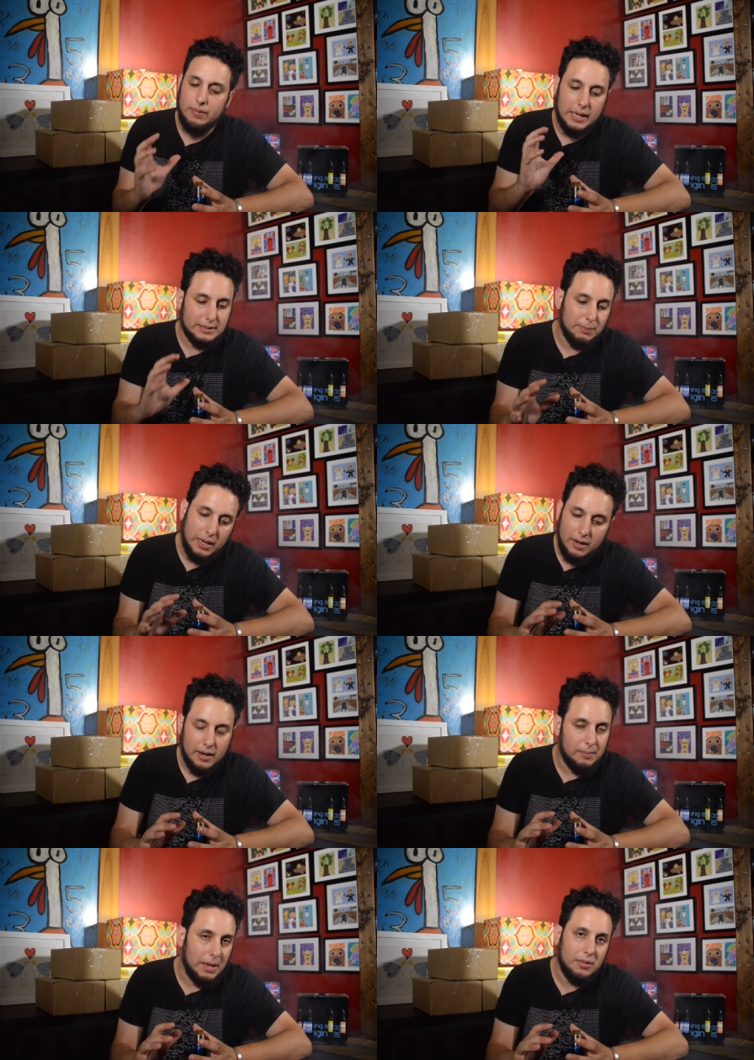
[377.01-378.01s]
That's my
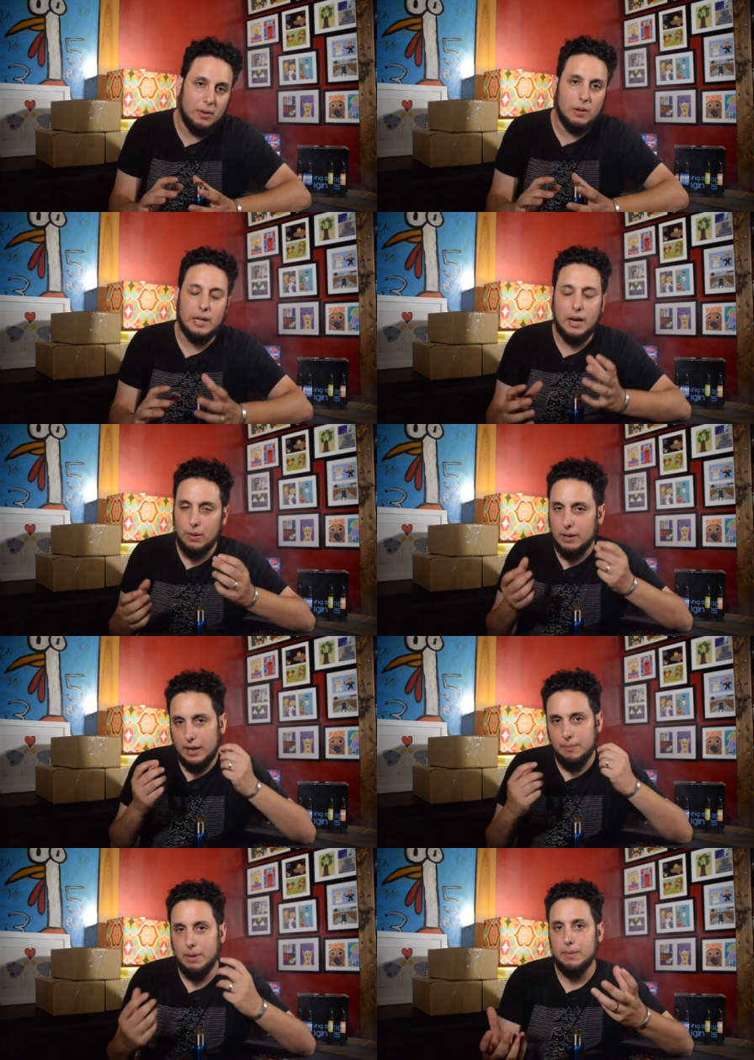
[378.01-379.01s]
kind of menthol. Like I don't
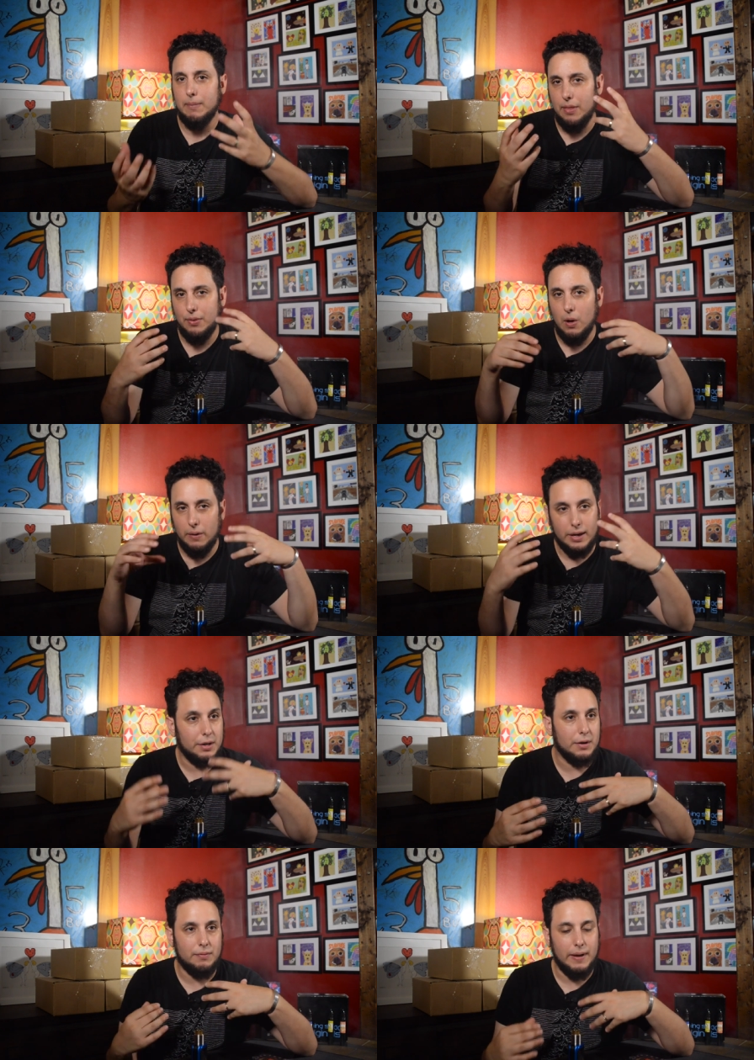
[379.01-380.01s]
like a big menthol
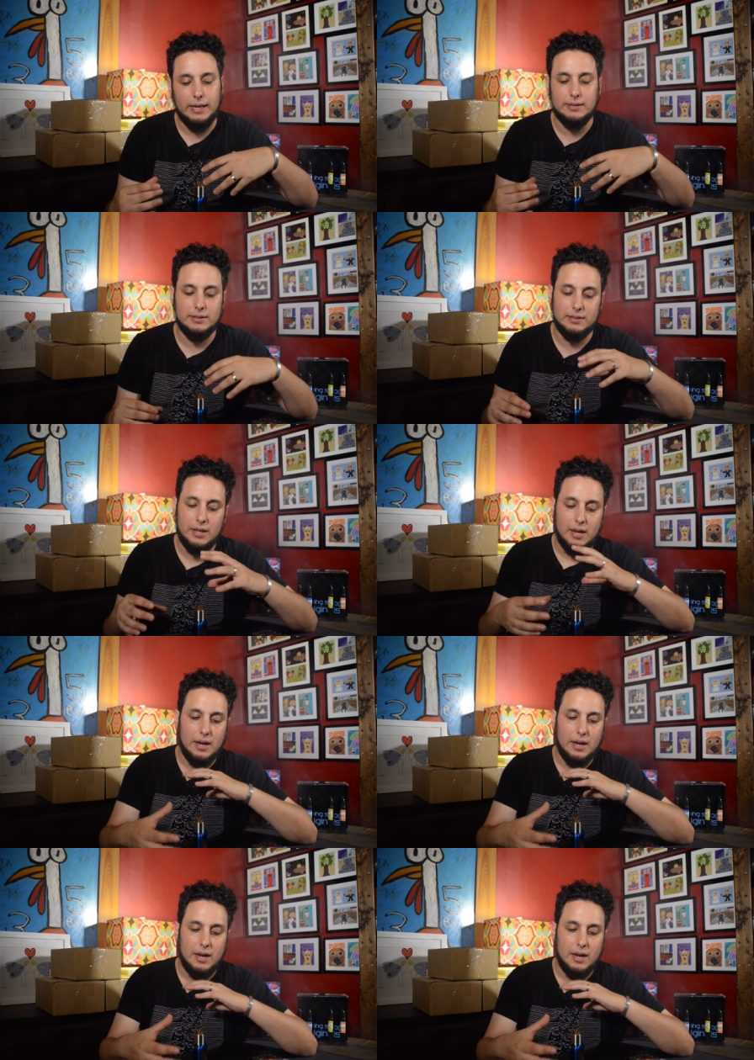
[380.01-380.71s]
in your face.